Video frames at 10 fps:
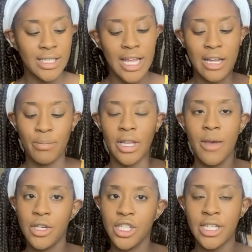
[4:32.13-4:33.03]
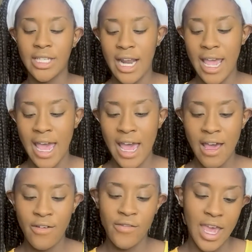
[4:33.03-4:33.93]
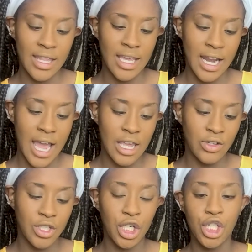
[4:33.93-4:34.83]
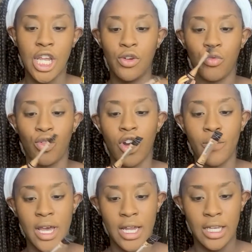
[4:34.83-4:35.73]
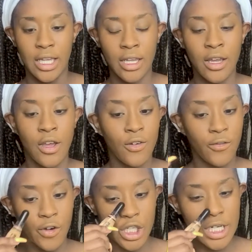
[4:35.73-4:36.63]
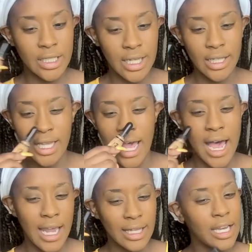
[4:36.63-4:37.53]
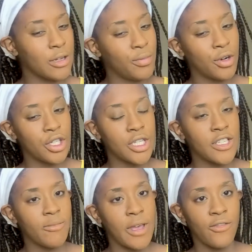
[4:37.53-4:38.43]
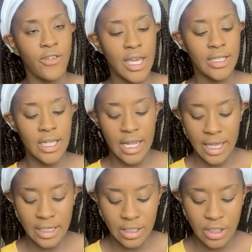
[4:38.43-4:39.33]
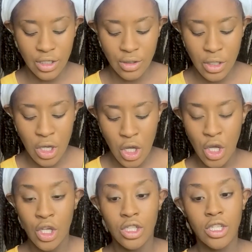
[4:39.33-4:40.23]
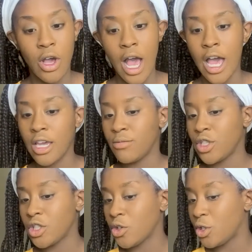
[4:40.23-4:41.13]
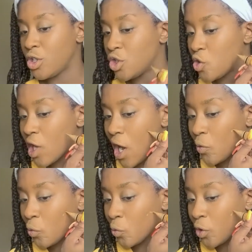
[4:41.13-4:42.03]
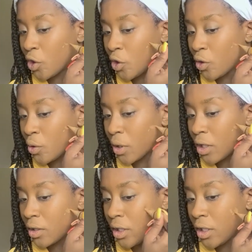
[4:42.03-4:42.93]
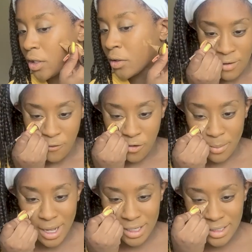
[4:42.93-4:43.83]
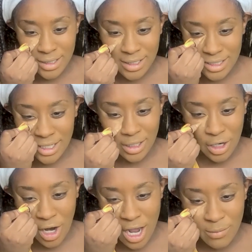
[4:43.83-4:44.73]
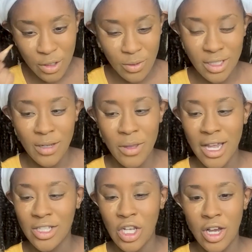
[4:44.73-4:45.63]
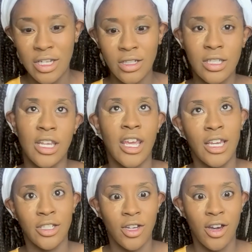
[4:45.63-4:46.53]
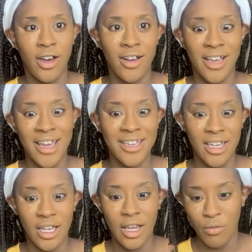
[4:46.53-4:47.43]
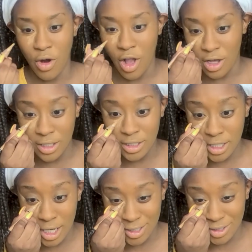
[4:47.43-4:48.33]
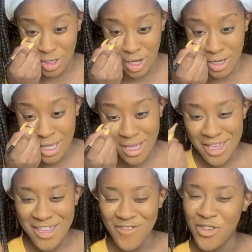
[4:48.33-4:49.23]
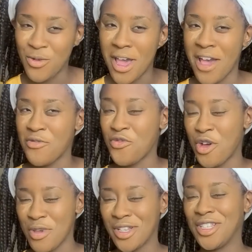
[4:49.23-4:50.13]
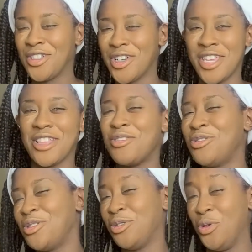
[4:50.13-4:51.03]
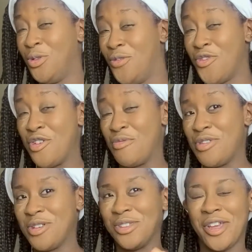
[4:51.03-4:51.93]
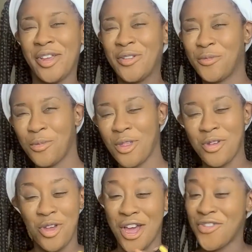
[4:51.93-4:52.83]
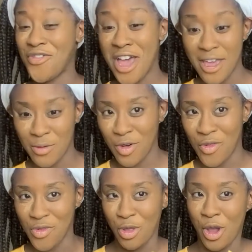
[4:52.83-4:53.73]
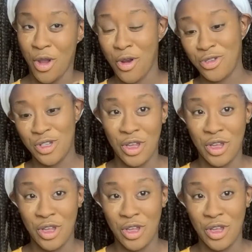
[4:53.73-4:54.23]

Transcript: like blemishes that I have, and then I use the shade Warm Honey for just like the highlighting portions of my face that I like to do. So I am just going to do that real quickly. For my concealer, I'm doing something I saw on TikTok. I get it, we're all on TikTok. If you haven't followed me on TikTok yet though, you should totally follow me because like kind of vibing over there, so you